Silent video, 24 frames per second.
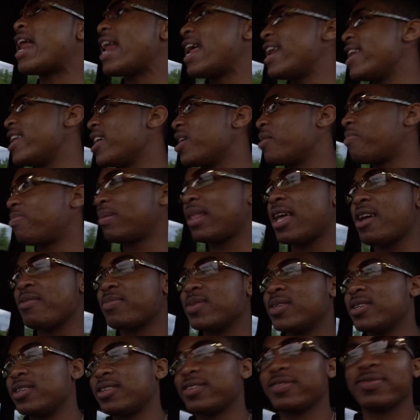that nigga play,
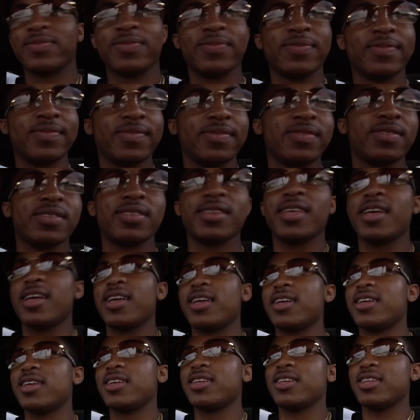bro.
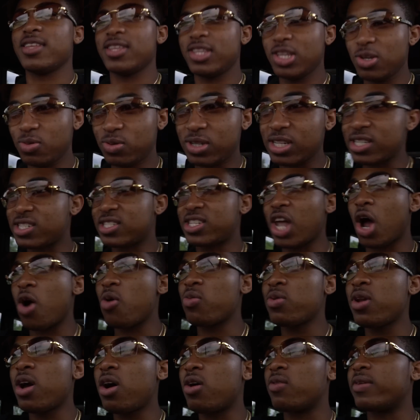You just
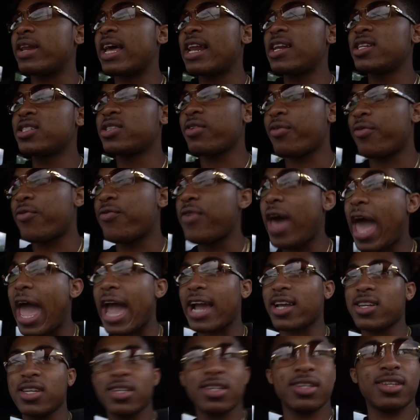don't know. That is a
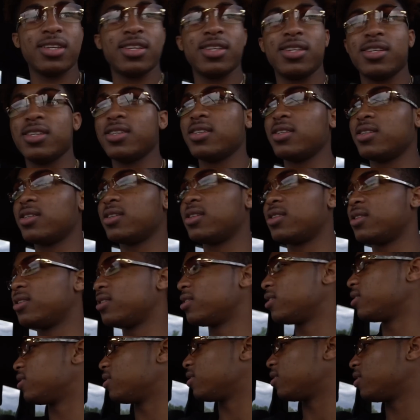fact.
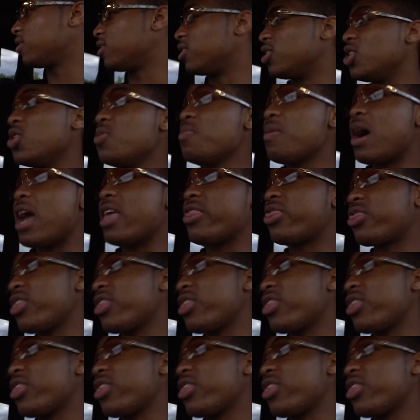You might